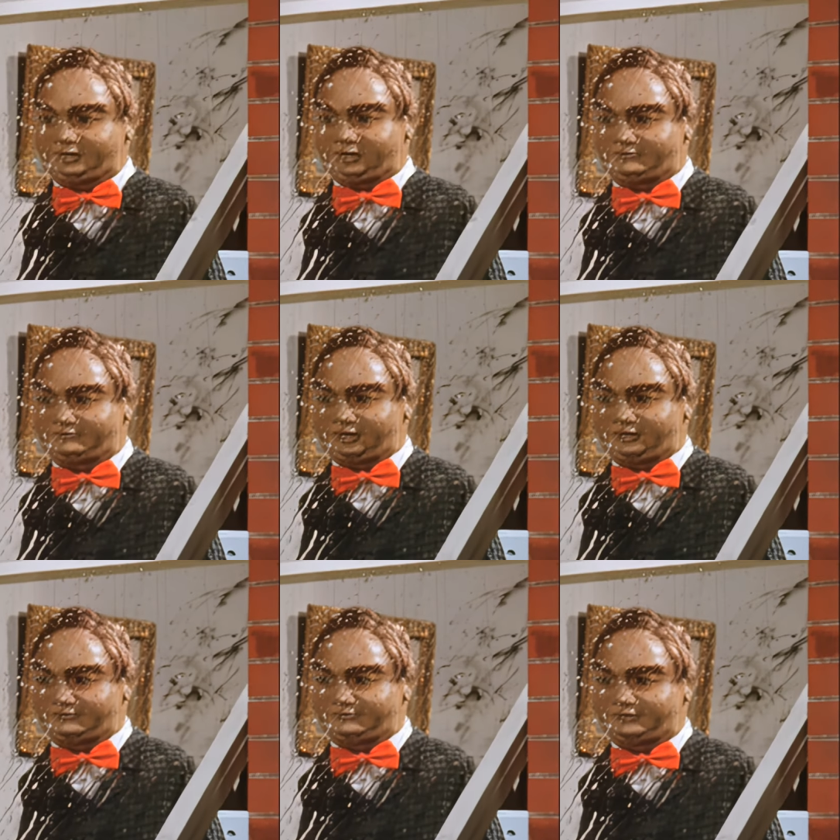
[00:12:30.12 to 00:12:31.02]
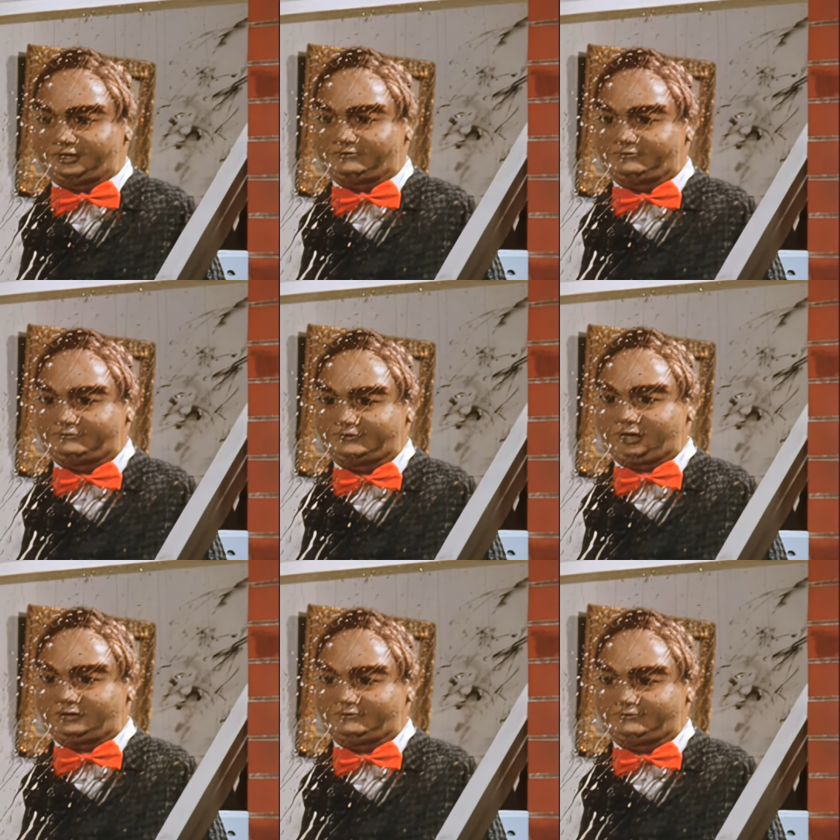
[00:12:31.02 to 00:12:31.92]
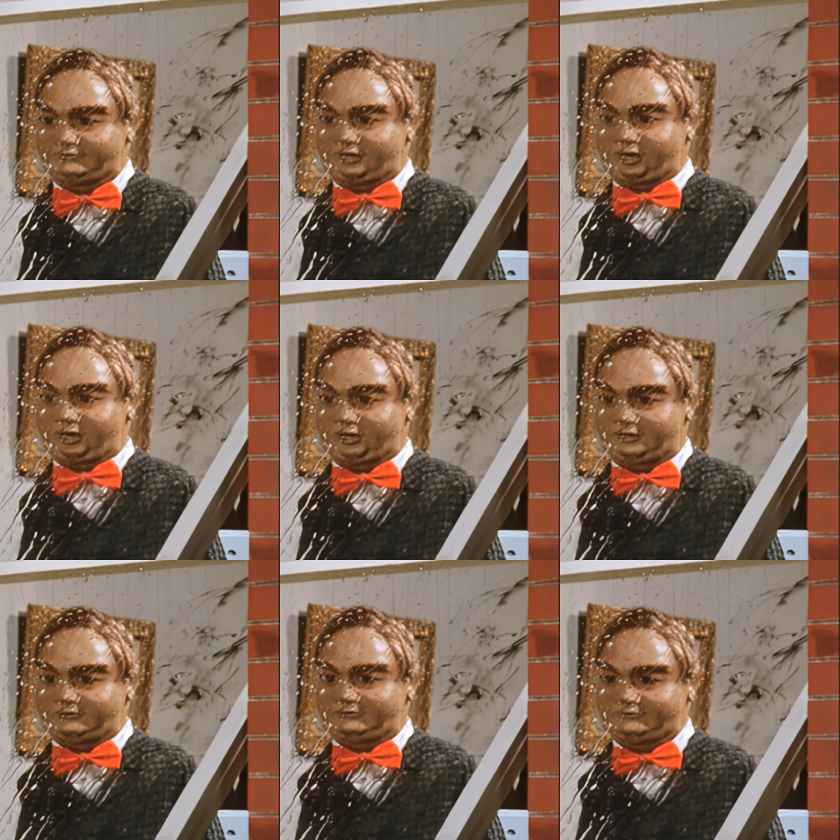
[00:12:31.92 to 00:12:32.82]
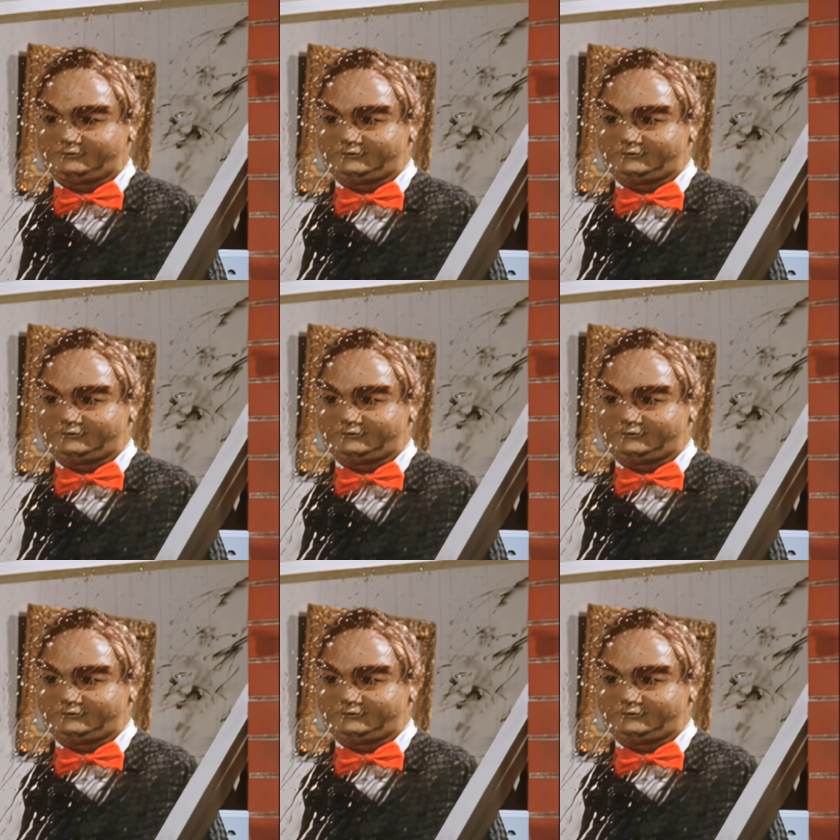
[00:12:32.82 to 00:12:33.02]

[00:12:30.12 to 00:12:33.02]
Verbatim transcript: Get out of my sight!